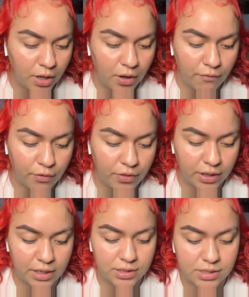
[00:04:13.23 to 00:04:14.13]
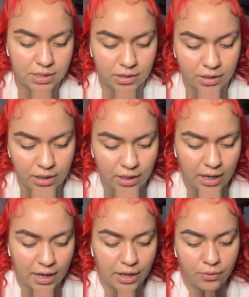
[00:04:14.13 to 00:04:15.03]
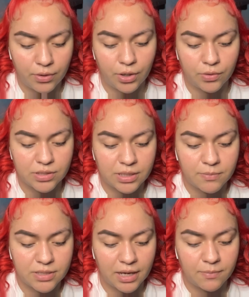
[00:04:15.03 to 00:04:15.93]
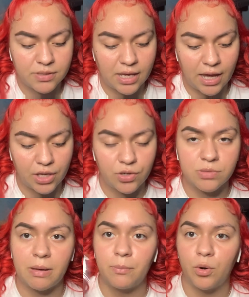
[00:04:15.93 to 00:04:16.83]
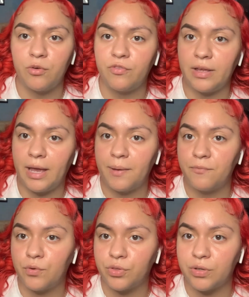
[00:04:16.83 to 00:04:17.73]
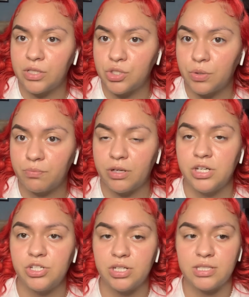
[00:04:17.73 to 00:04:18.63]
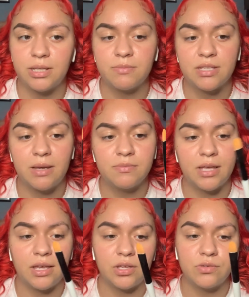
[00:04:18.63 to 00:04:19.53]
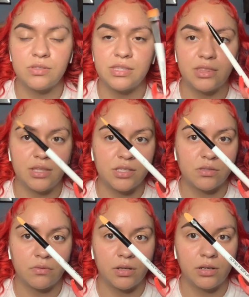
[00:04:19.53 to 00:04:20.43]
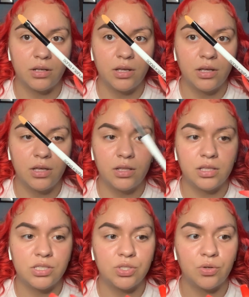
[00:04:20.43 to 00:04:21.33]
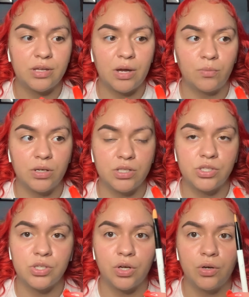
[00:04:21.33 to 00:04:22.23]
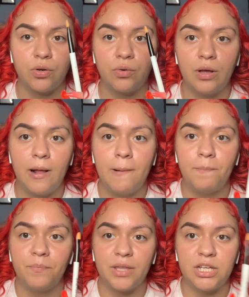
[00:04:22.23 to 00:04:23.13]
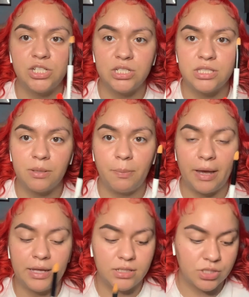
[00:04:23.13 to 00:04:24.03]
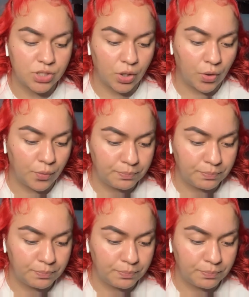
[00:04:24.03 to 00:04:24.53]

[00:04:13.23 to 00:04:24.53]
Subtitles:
For the concealing, I don't know. Sometimes I use my Morphe M432 brush. Sometimes I use this one, the Sonia one. So it just depends. So